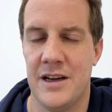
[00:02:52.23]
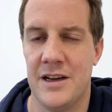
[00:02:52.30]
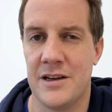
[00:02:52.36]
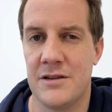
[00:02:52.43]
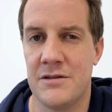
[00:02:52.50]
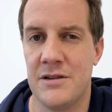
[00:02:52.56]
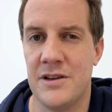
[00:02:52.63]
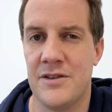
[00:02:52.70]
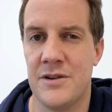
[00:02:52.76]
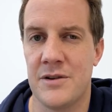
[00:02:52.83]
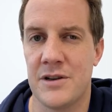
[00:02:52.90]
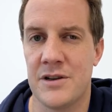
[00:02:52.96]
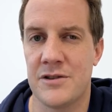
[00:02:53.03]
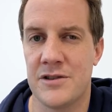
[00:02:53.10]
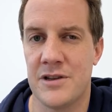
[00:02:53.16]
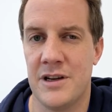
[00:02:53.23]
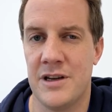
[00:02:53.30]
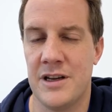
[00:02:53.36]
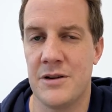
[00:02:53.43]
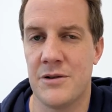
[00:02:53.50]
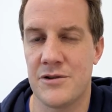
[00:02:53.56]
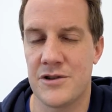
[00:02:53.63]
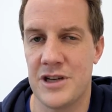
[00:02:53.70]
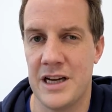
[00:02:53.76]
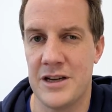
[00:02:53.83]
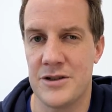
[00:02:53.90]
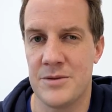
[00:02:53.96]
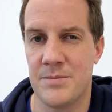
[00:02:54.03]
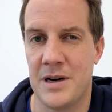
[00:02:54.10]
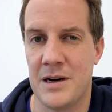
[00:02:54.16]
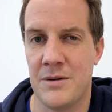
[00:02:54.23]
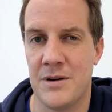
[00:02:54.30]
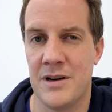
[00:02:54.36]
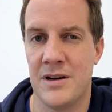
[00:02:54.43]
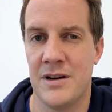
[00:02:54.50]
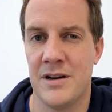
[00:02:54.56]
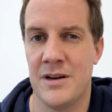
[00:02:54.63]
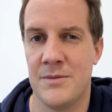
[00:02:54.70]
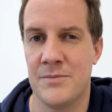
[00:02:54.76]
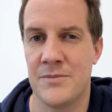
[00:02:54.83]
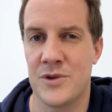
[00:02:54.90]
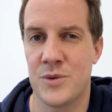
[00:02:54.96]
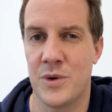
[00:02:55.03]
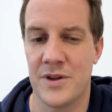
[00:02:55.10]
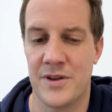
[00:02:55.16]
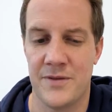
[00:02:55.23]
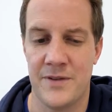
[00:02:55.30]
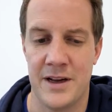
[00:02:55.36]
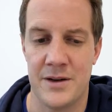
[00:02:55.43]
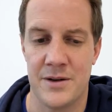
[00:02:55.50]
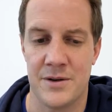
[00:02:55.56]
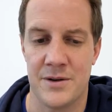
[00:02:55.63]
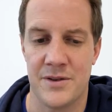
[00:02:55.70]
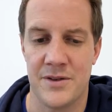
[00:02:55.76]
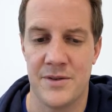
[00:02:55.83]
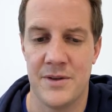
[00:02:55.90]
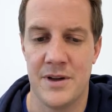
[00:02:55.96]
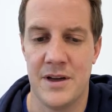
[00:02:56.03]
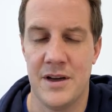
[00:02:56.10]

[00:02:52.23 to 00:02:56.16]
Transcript: increase negotiation power um, towards vendors.